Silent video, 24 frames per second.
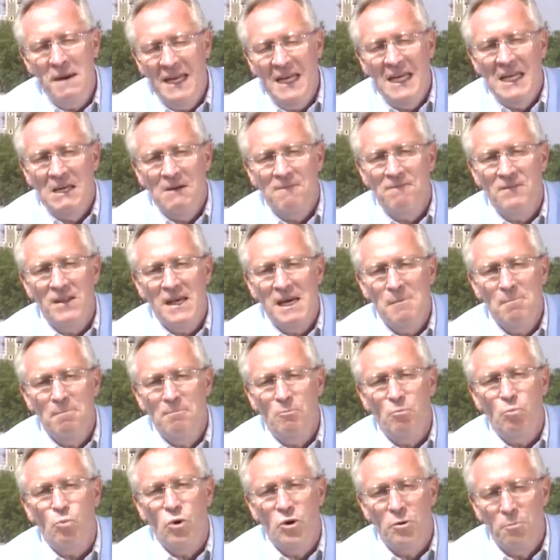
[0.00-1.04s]
Many of
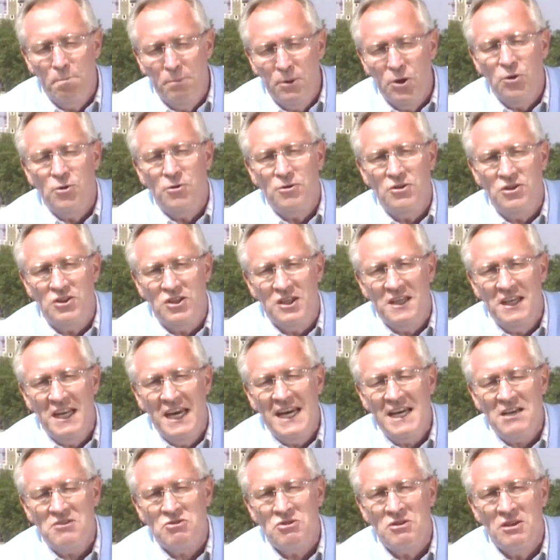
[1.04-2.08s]
them were burned to
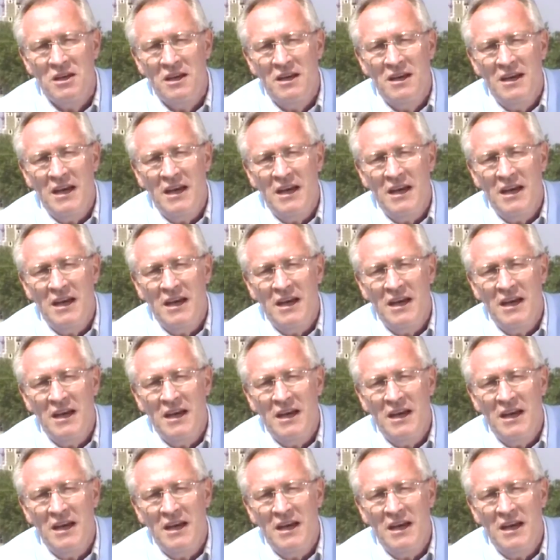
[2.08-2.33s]
death,